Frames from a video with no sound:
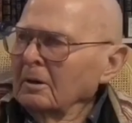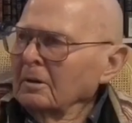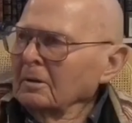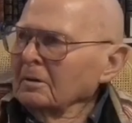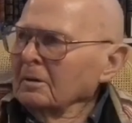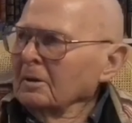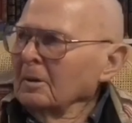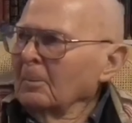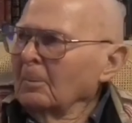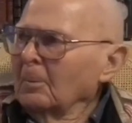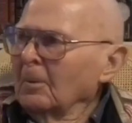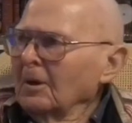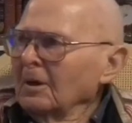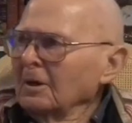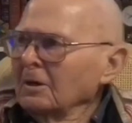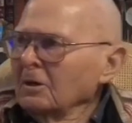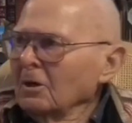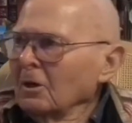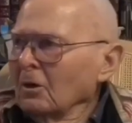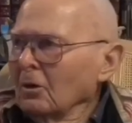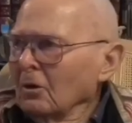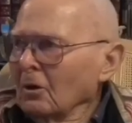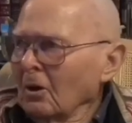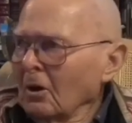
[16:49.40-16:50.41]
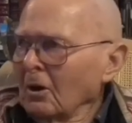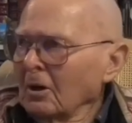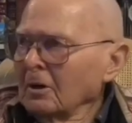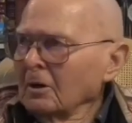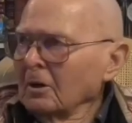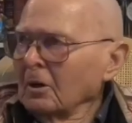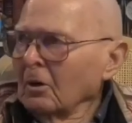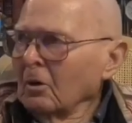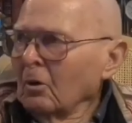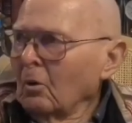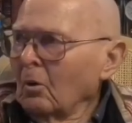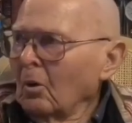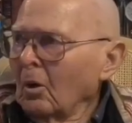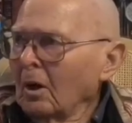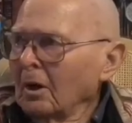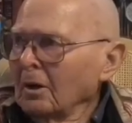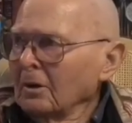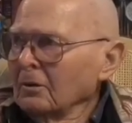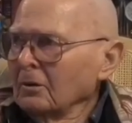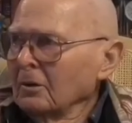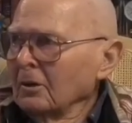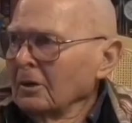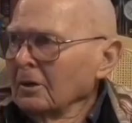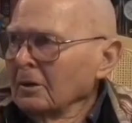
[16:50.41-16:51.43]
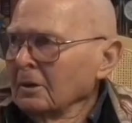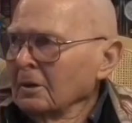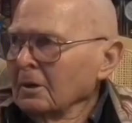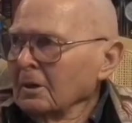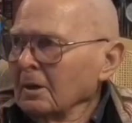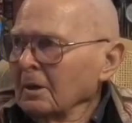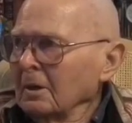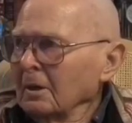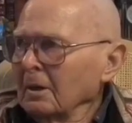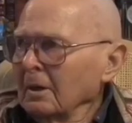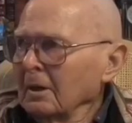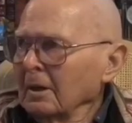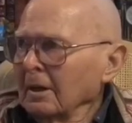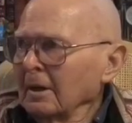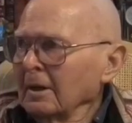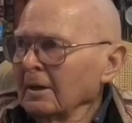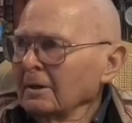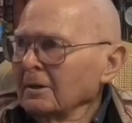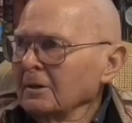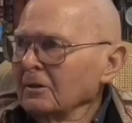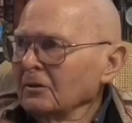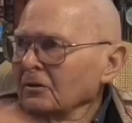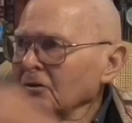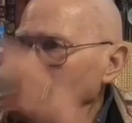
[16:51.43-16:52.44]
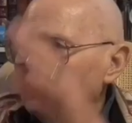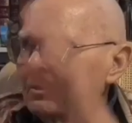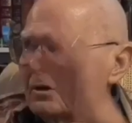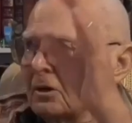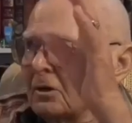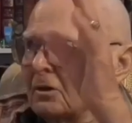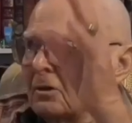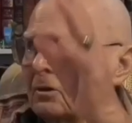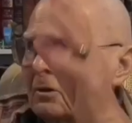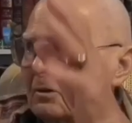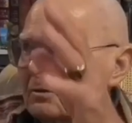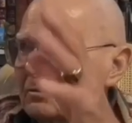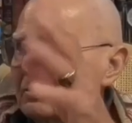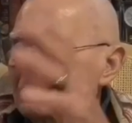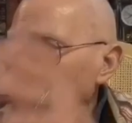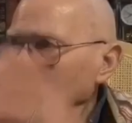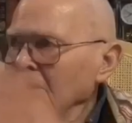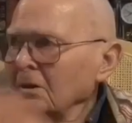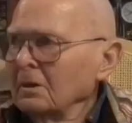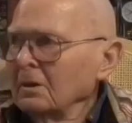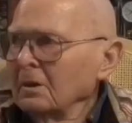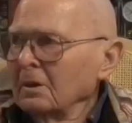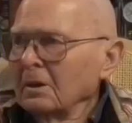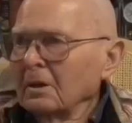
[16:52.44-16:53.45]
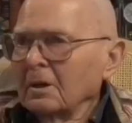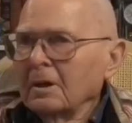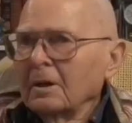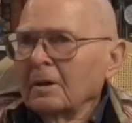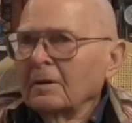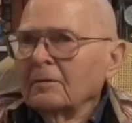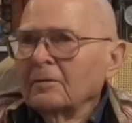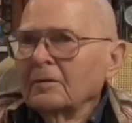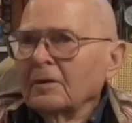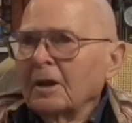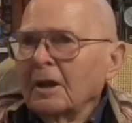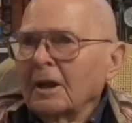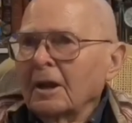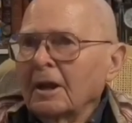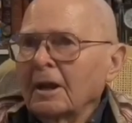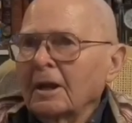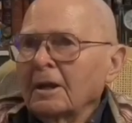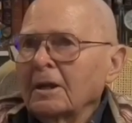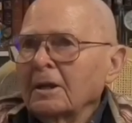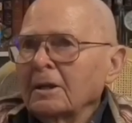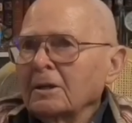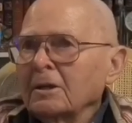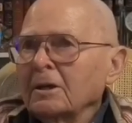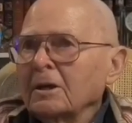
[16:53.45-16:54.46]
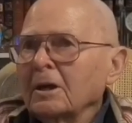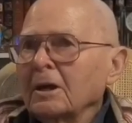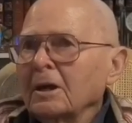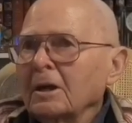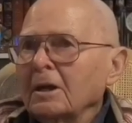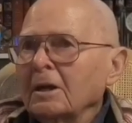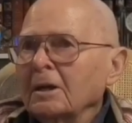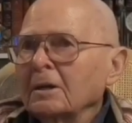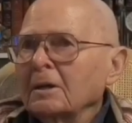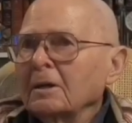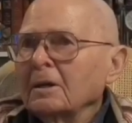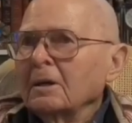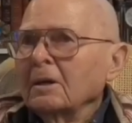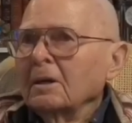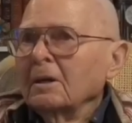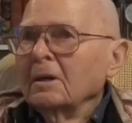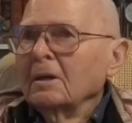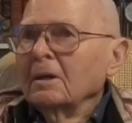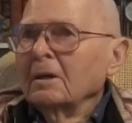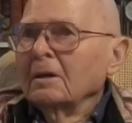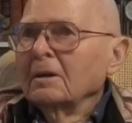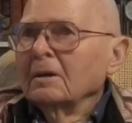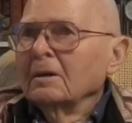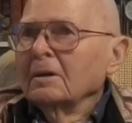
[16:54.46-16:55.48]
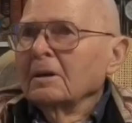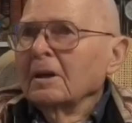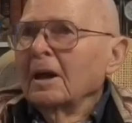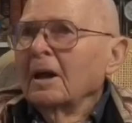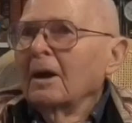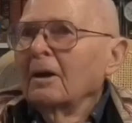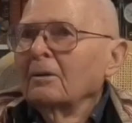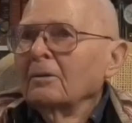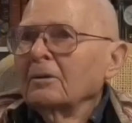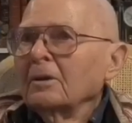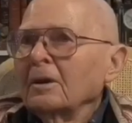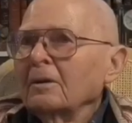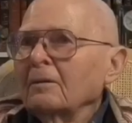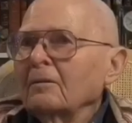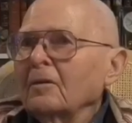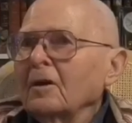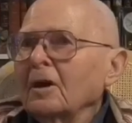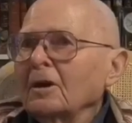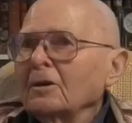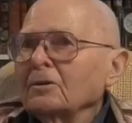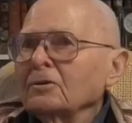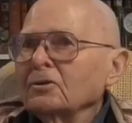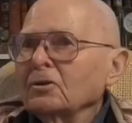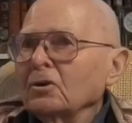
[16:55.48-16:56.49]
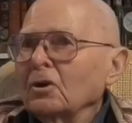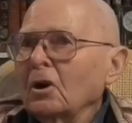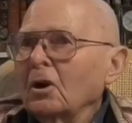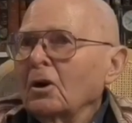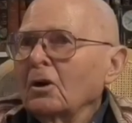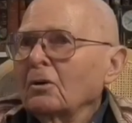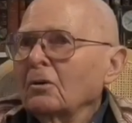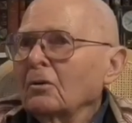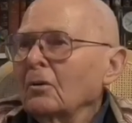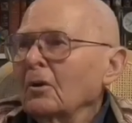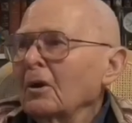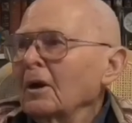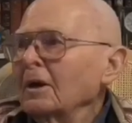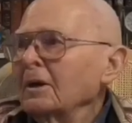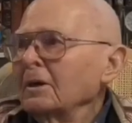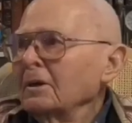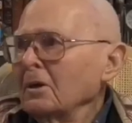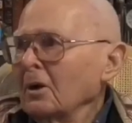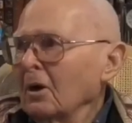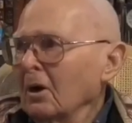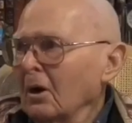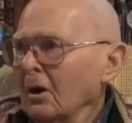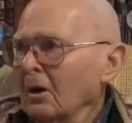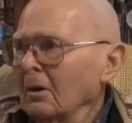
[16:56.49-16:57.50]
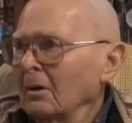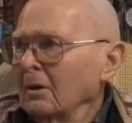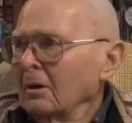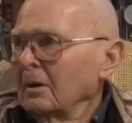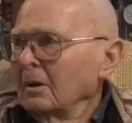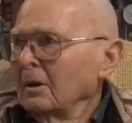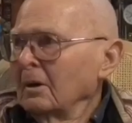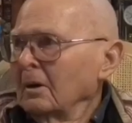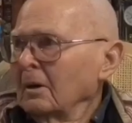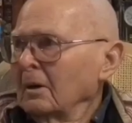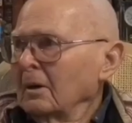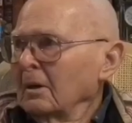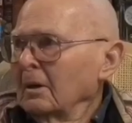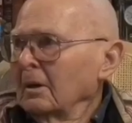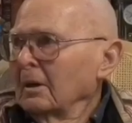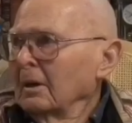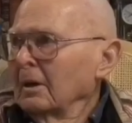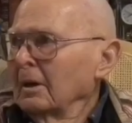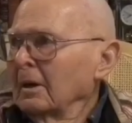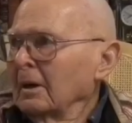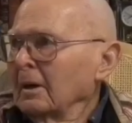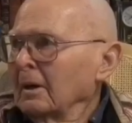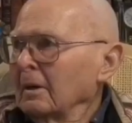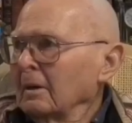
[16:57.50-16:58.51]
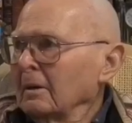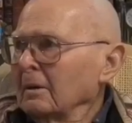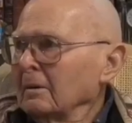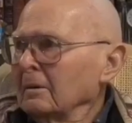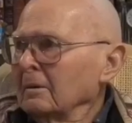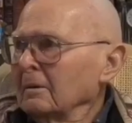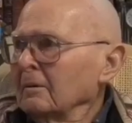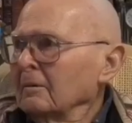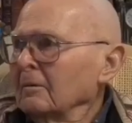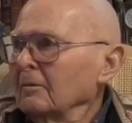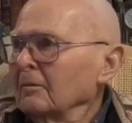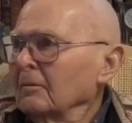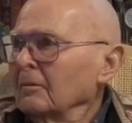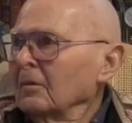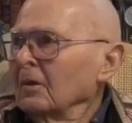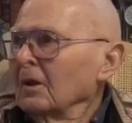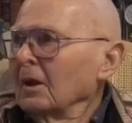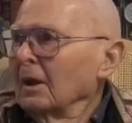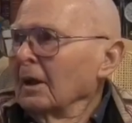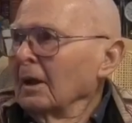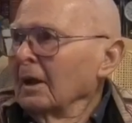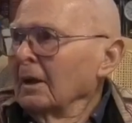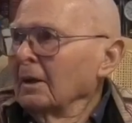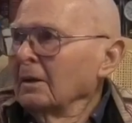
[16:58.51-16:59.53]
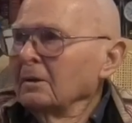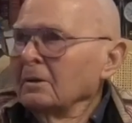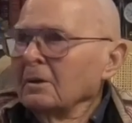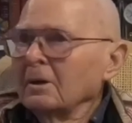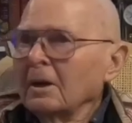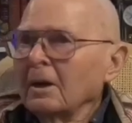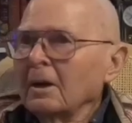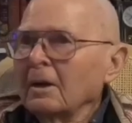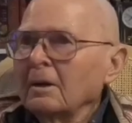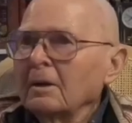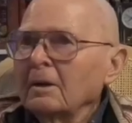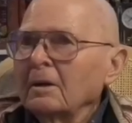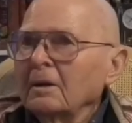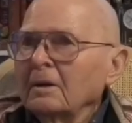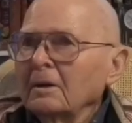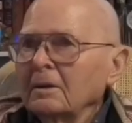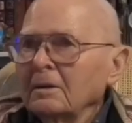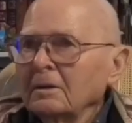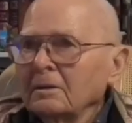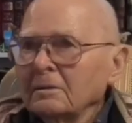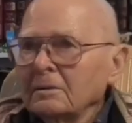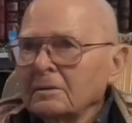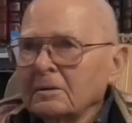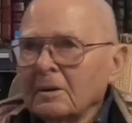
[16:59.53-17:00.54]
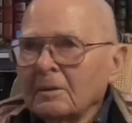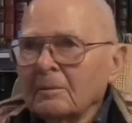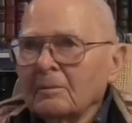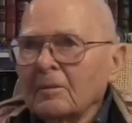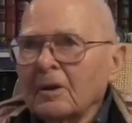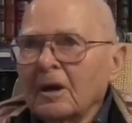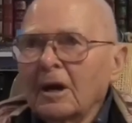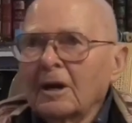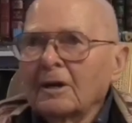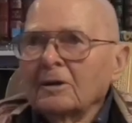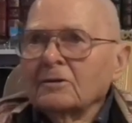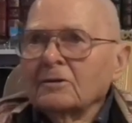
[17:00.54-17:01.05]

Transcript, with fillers: depended on the quadrant mm-hmm. and the signals oh. of the A and the N. Now they've got you on radar, uh, mm-hmm. and uh, some guy